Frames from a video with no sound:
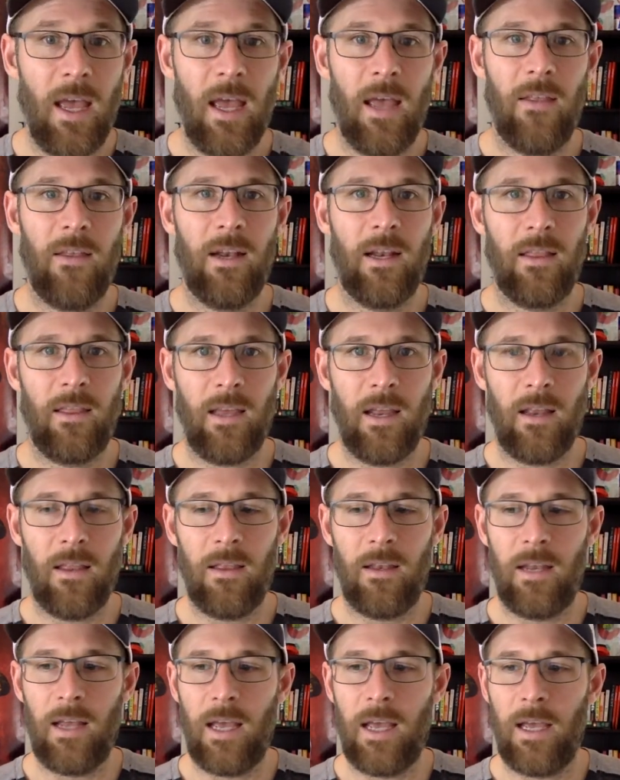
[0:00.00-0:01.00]
And then at the end
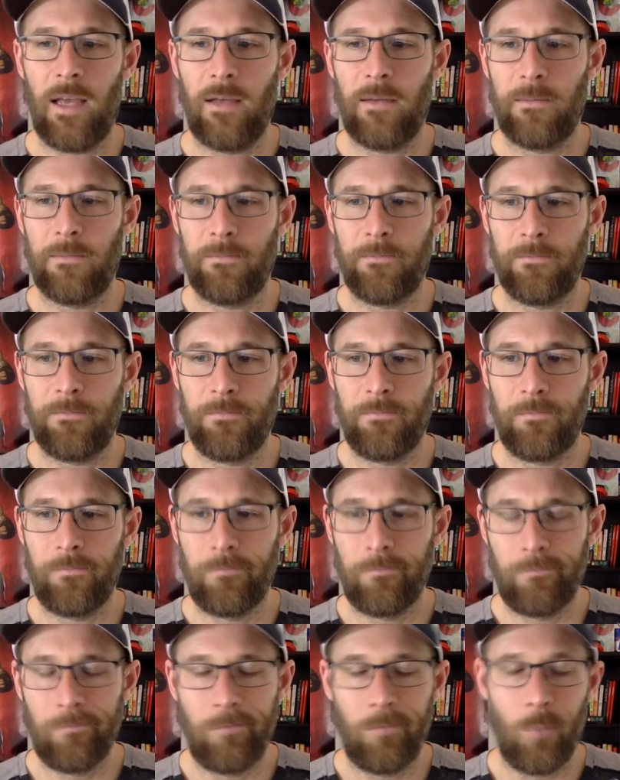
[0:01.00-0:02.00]
of the day,
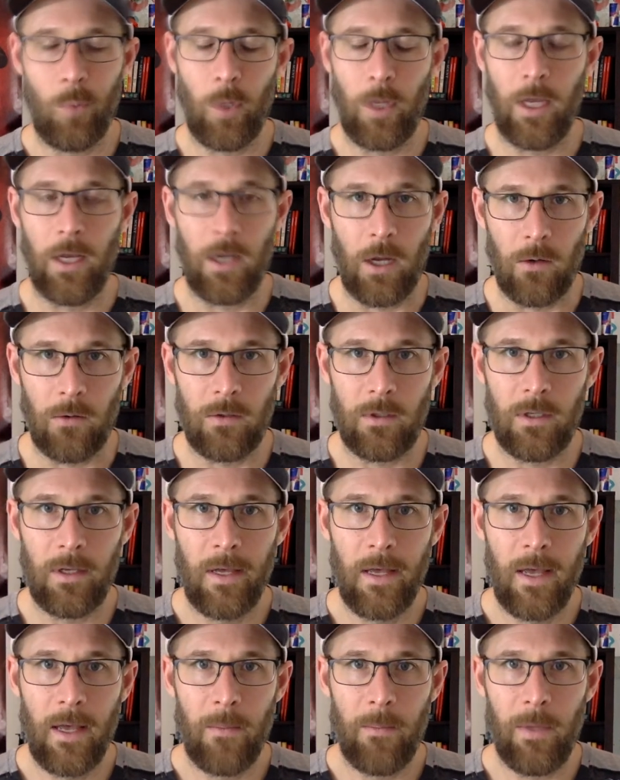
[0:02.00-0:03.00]
well, you don't.
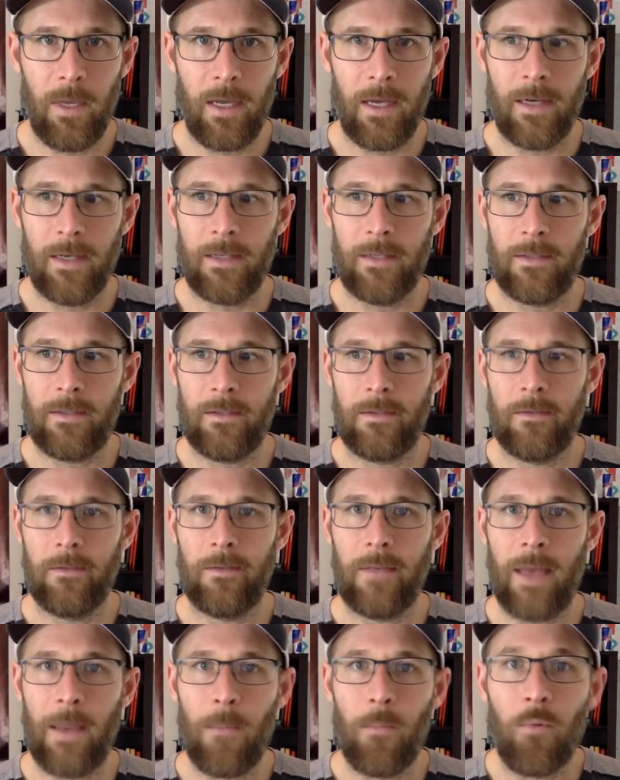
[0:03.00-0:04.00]
Because
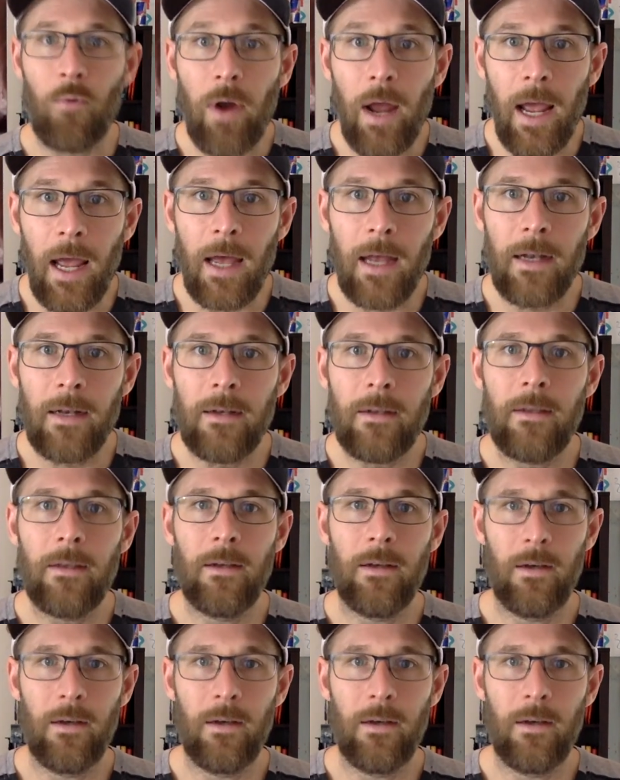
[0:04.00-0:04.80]
that brand